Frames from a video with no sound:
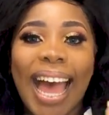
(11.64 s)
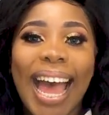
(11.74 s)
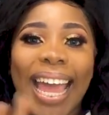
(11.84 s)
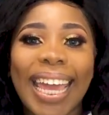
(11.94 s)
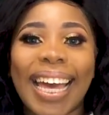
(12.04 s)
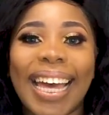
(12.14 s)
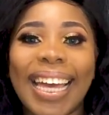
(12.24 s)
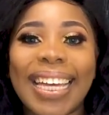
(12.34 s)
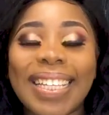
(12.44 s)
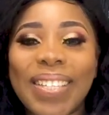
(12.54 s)
Hi
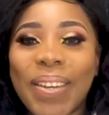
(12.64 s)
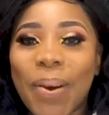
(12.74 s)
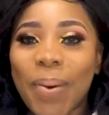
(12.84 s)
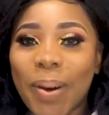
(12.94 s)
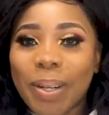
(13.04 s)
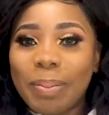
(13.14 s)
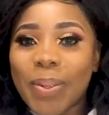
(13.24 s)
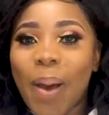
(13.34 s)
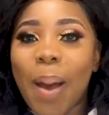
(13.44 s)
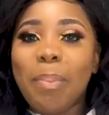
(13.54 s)
guys, you're welcome
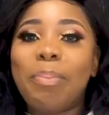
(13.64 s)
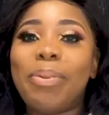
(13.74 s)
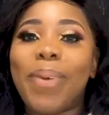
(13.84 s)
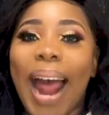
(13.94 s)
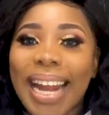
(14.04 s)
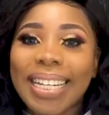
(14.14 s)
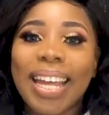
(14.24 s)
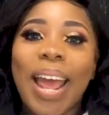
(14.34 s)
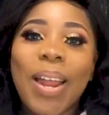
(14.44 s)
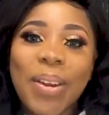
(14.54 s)
to a brand